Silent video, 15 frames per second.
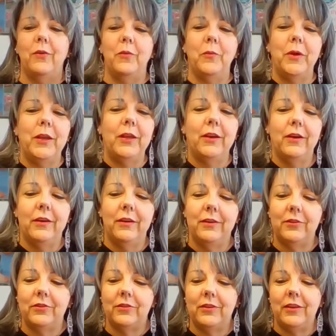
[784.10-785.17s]
oh my
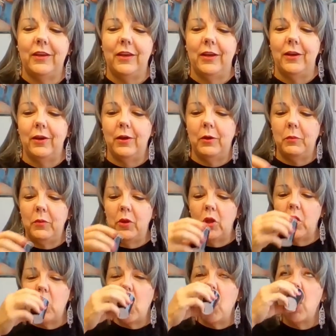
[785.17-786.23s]
gosh, yeah, I'm going
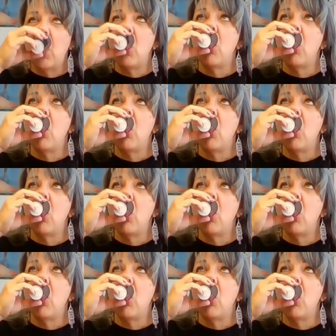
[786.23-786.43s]
to...